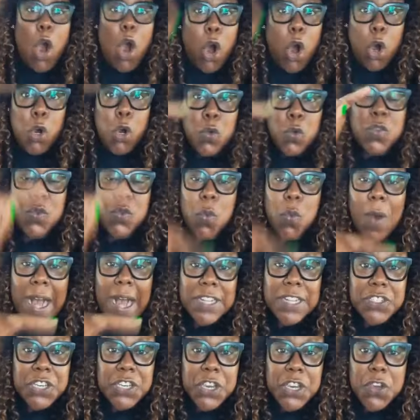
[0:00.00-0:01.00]
who's
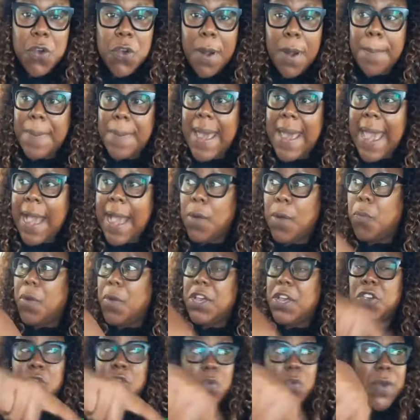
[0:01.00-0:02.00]
watching your back
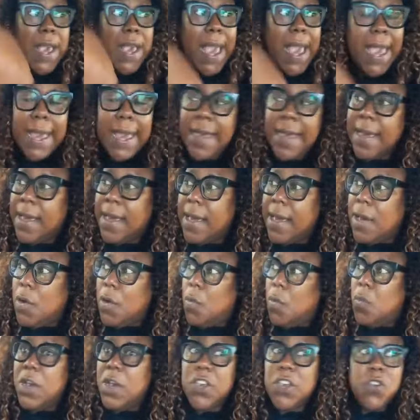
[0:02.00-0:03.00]
when you can't
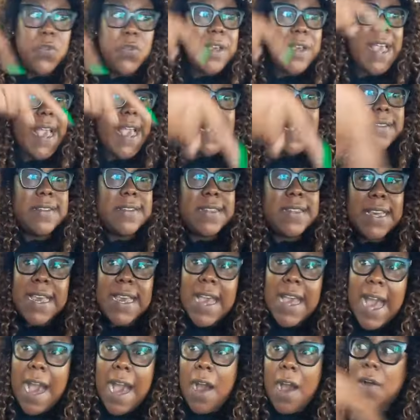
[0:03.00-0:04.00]

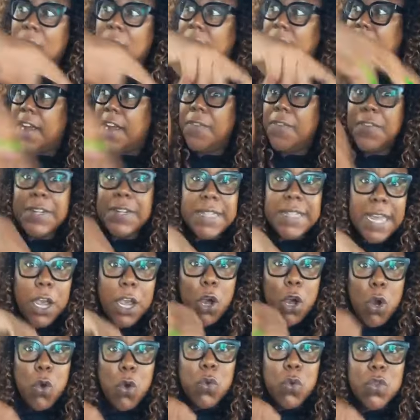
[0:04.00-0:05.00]
see out everything?
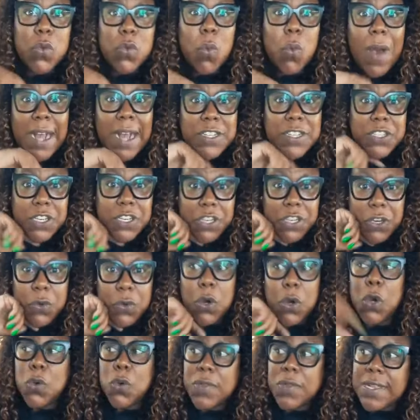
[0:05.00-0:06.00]
Who's watching you?
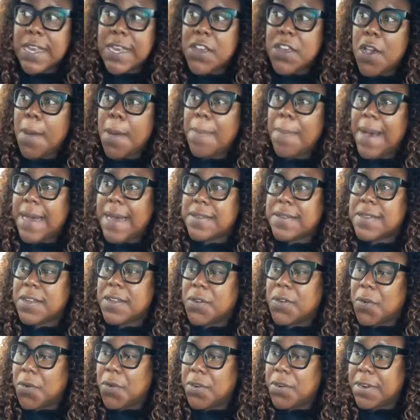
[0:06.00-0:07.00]
Who's in your boxing
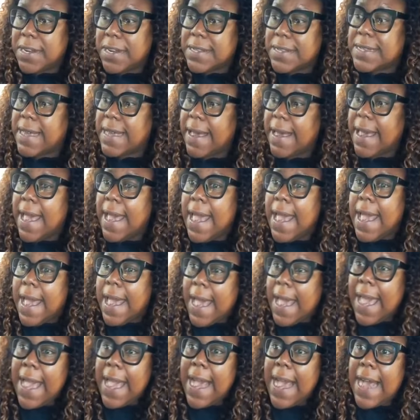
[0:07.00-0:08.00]
corner to say,
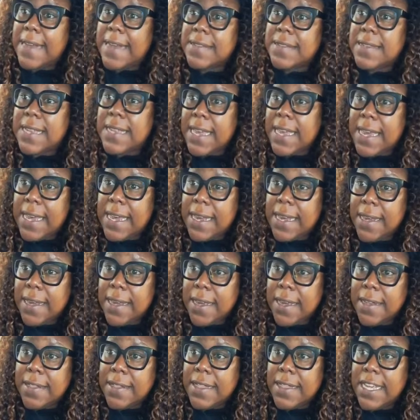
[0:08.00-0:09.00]
hey, I see
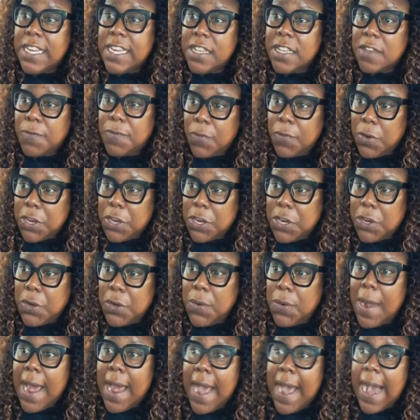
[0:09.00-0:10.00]
this for
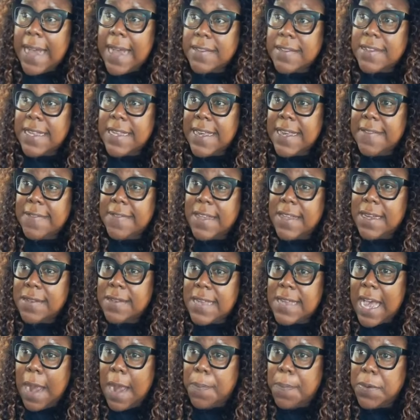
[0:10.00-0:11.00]
you. I see
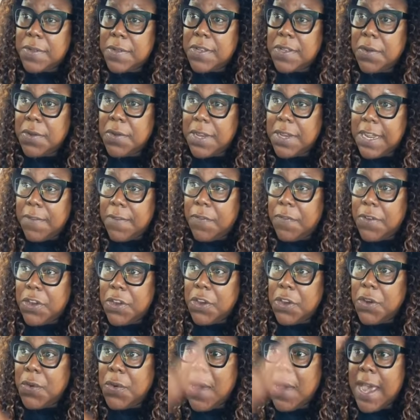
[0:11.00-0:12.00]
this opportunity for
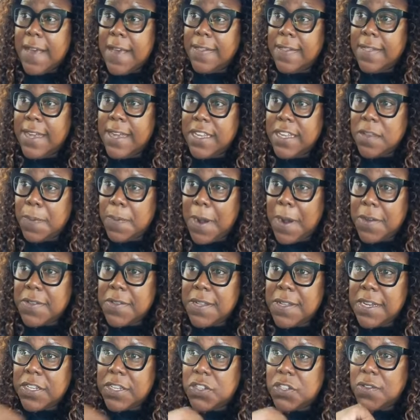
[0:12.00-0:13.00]
you. This
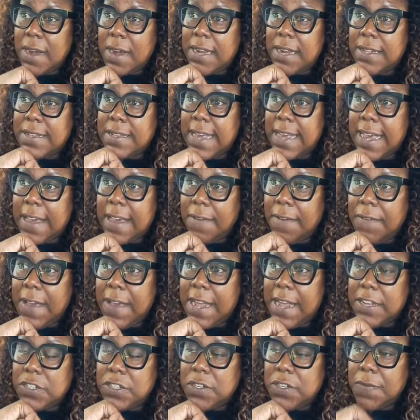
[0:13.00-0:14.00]
person is trying to take
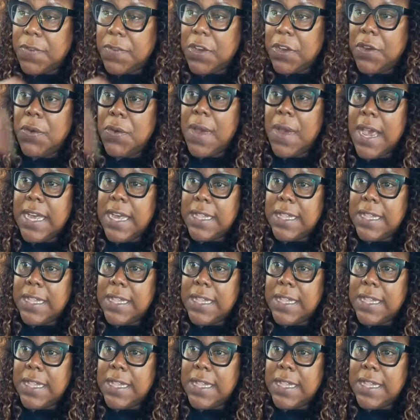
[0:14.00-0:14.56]
advantage of you.